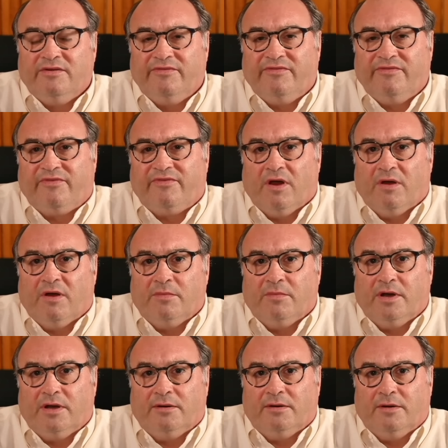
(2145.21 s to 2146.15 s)

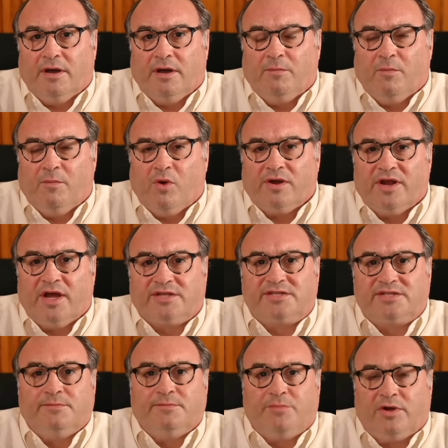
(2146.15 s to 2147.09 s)
from a, a more
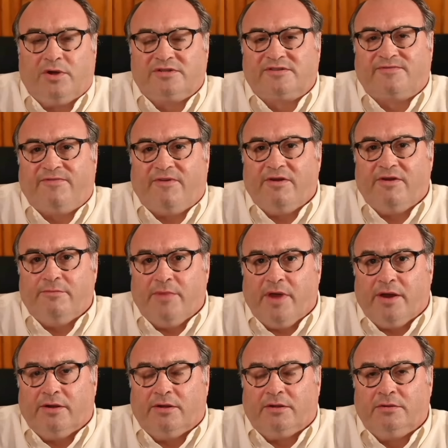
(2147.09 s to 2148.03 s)
nuts and bolts
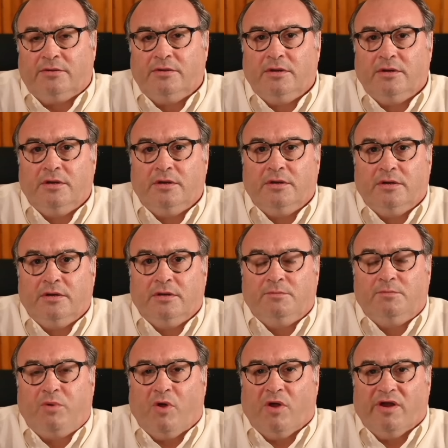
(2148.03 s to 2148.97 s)
fundamental
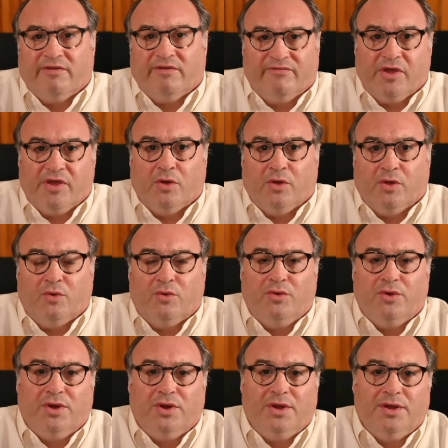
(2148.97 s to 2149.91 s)
point of view,
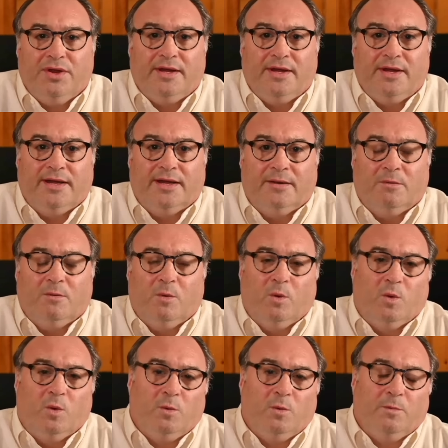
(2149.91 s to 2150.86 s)
uh,
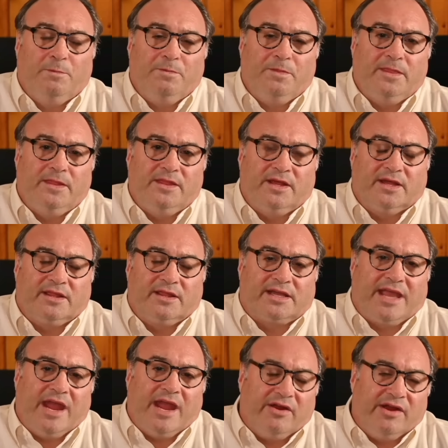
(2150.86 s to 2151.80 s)
the the
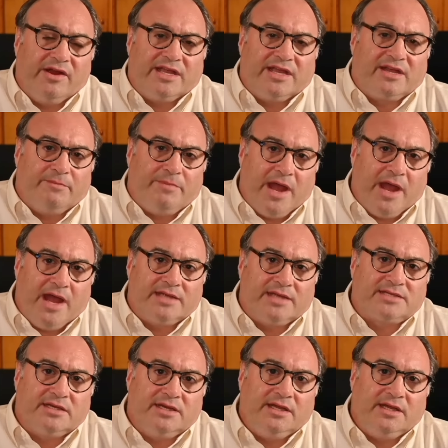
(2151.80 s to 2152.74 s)
carrying
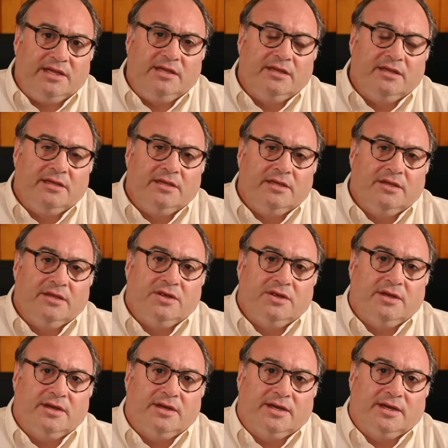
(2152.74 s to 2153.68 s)
capacity.
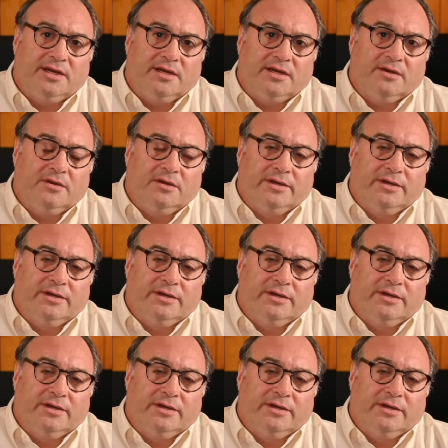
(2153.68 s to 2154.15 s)
Uh,